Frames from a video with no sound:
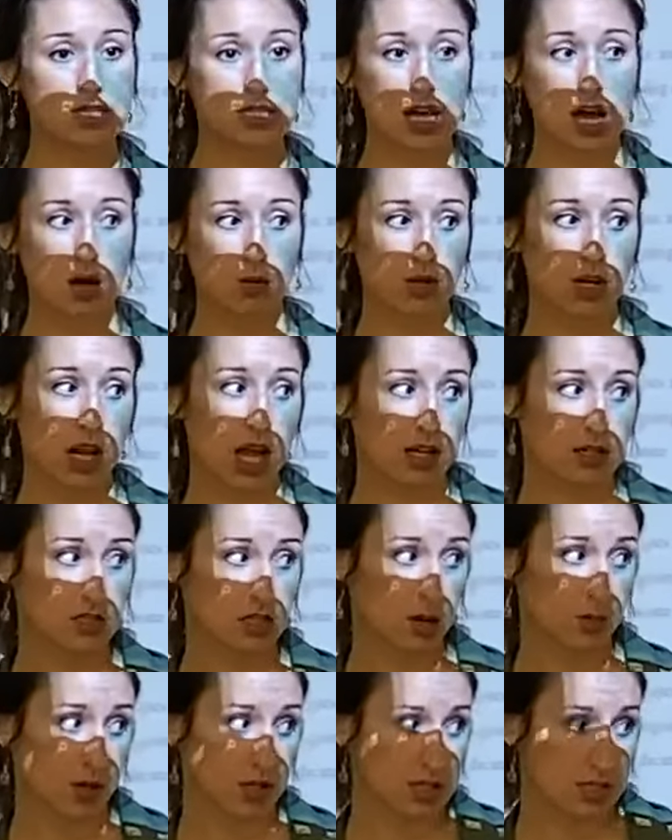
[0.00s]
that one next
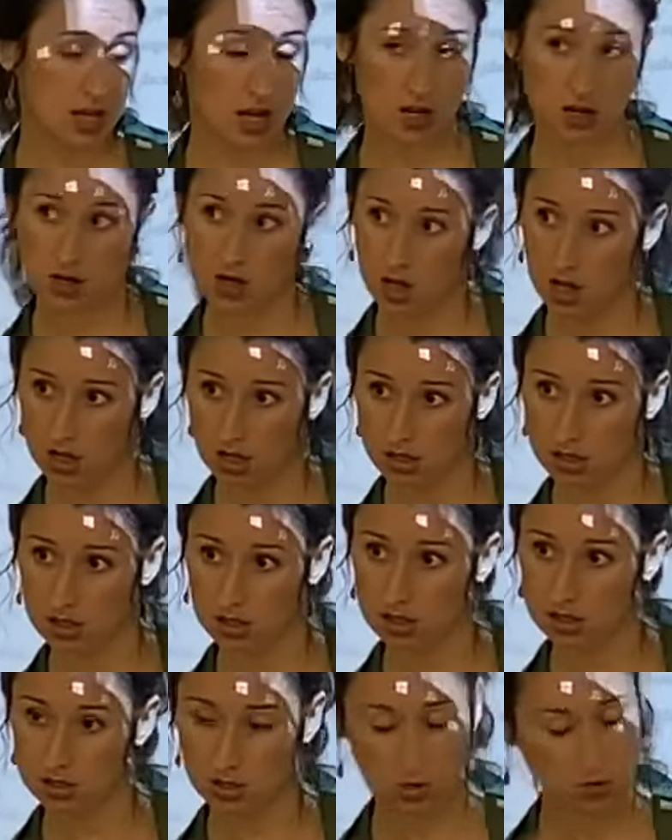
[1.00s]
time on Saturday?
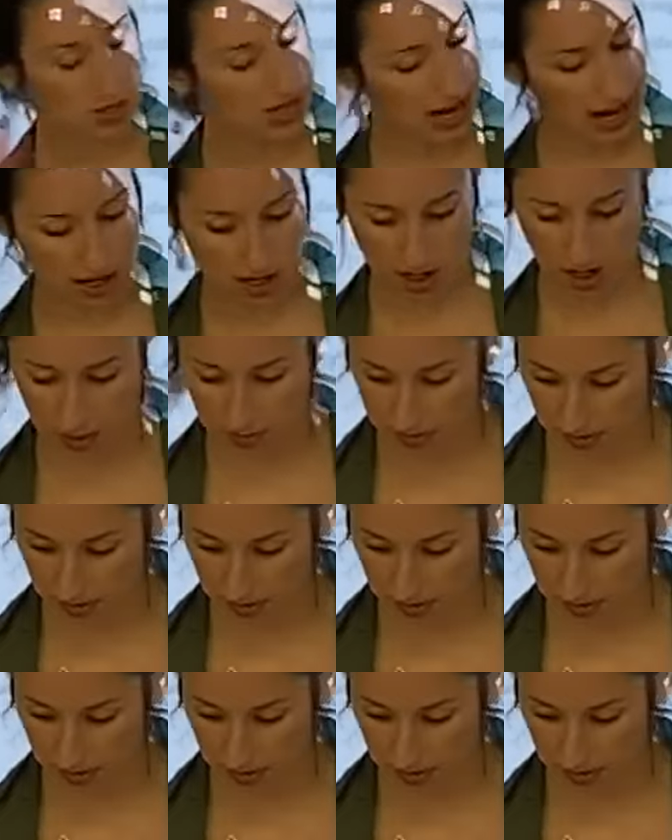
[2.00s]
You got it. I